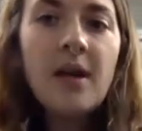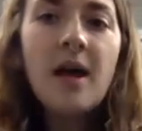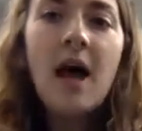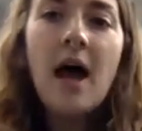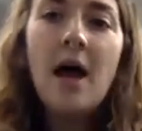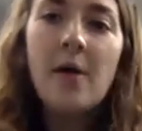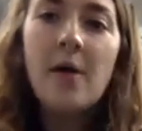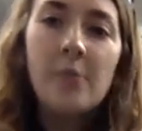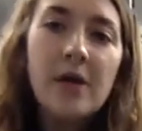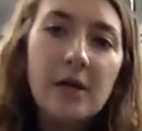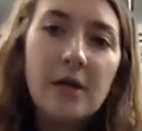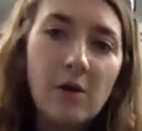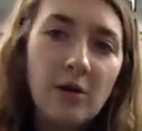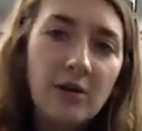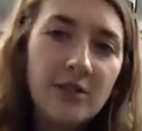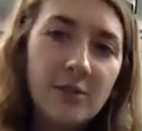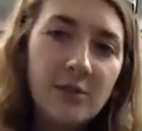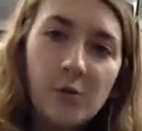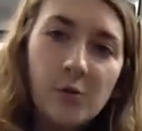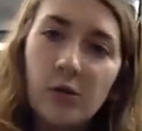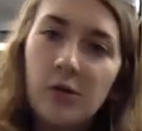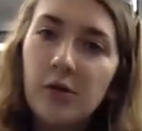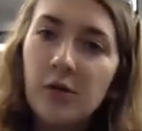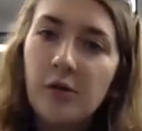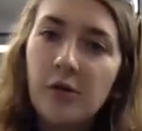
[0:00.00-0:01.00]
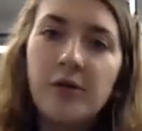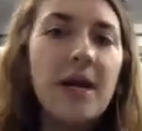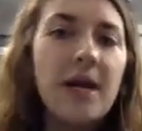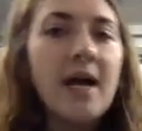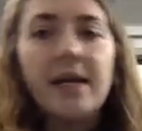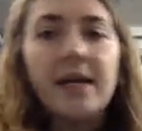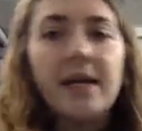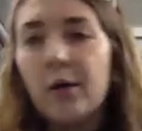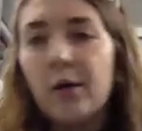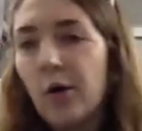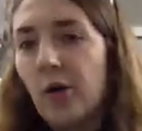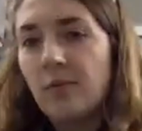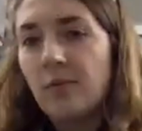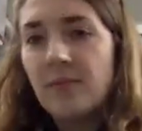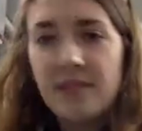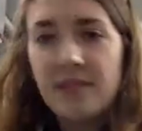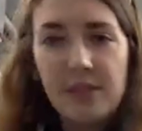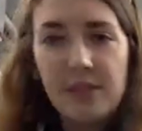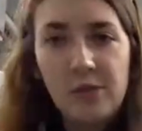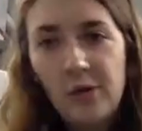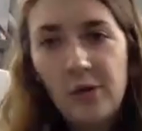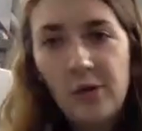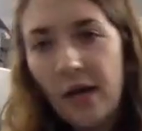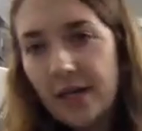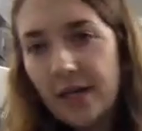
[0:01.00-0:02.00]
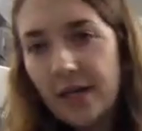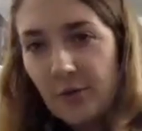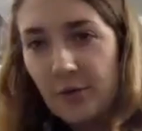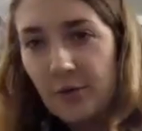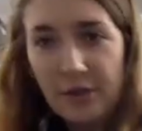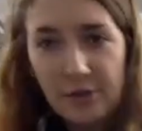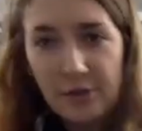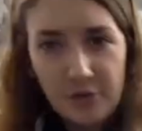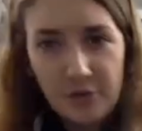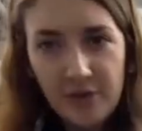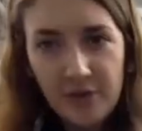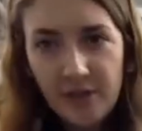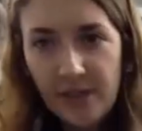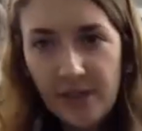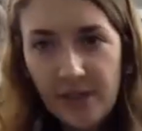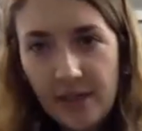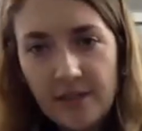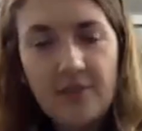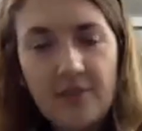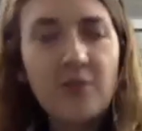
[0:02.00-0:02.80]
And we can also include any herbs that you guys are interested in.